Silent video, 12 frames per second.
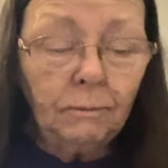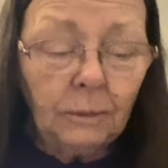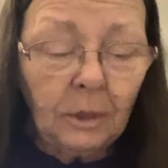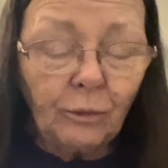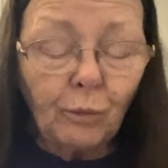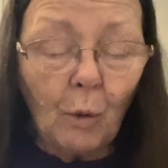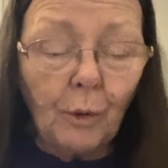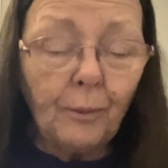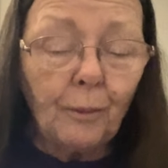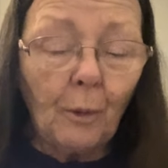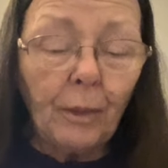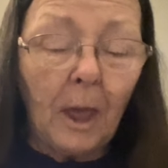it's
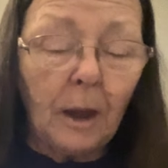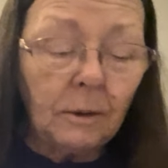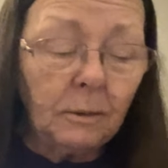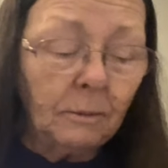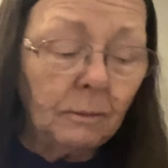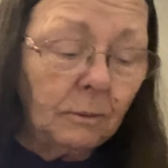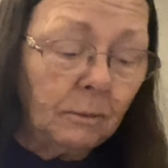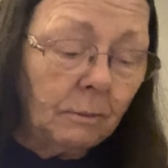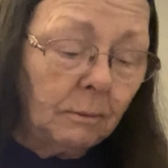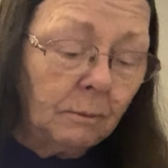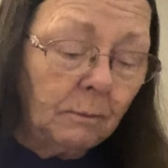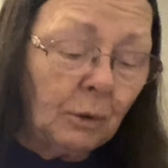wonderful about
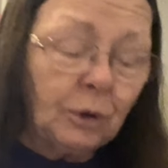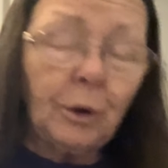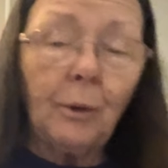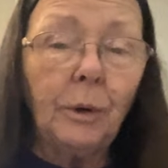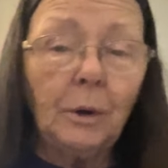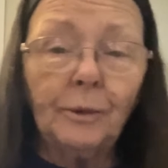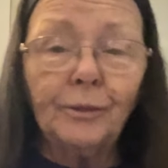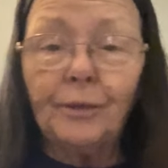materials